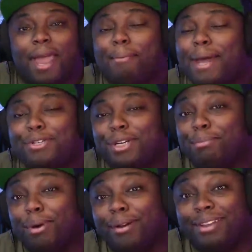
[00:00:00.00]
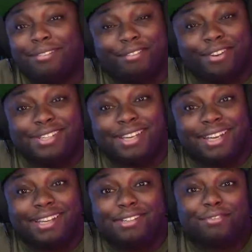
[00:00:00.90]
I imagine he probably feels
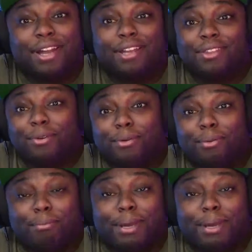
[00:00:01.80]
like he's flying through